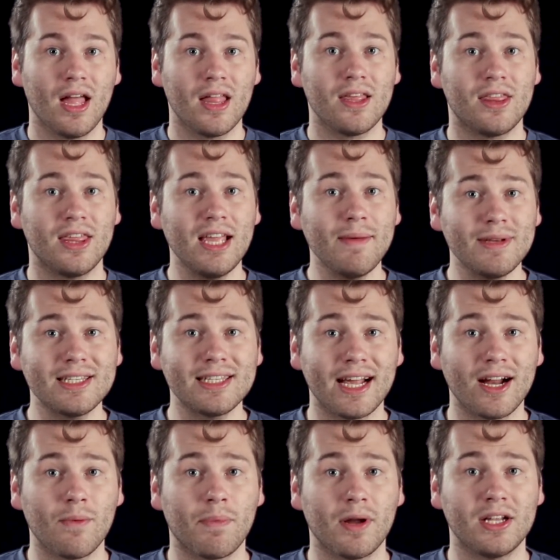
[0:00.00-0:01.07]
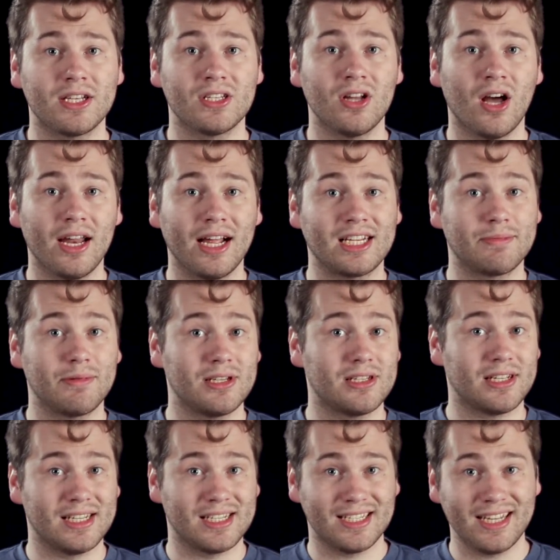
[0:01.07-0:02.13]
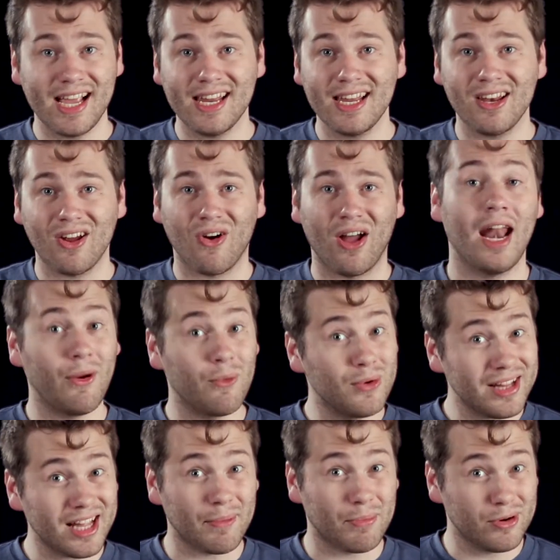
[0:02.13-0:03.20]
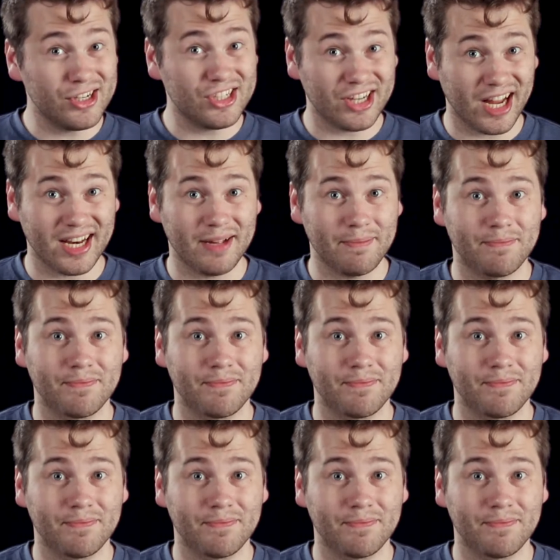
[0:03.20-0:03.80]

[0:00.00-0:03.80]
The theme is there, but it's not explicitly stated, and I really appreciate it.